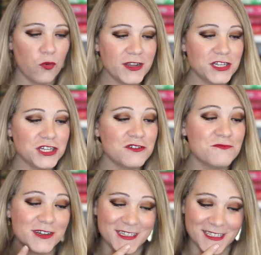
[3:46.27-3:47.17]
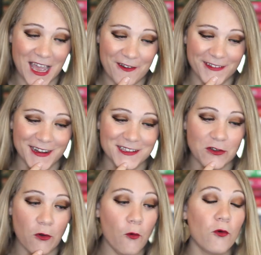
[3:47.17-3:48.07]
Question number seven is
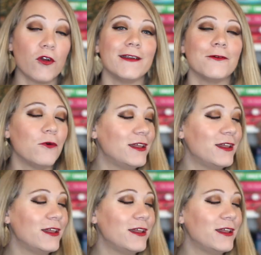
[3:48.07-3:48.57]
corn.